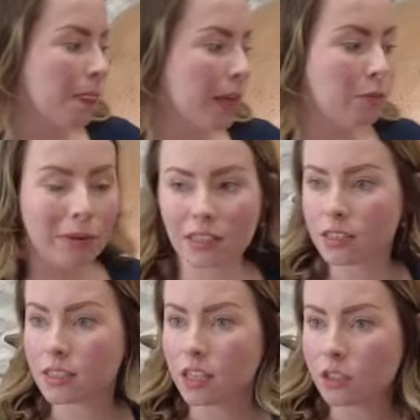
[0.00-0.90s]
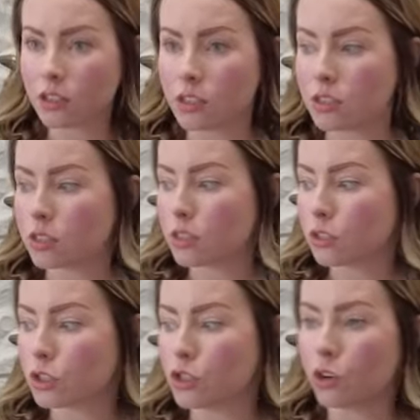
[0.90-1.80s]
In big distilleries,
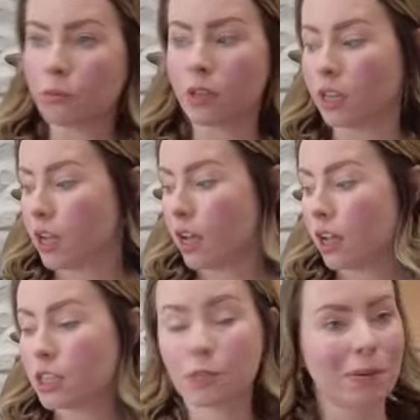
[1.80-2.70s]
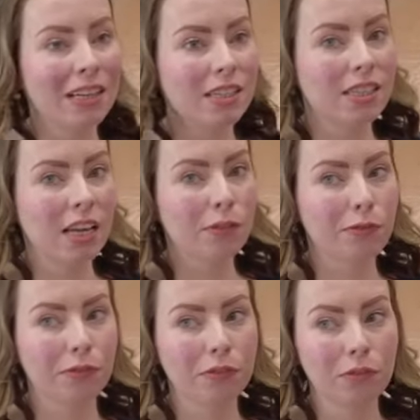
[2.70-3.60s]
there's normally a spirit
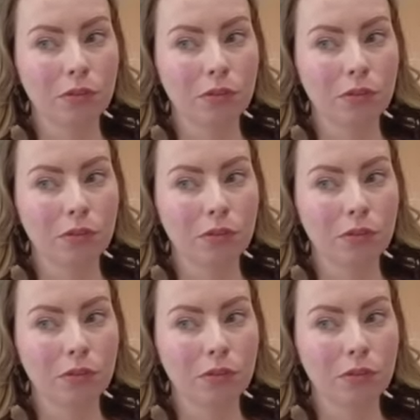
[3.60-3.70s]
safe,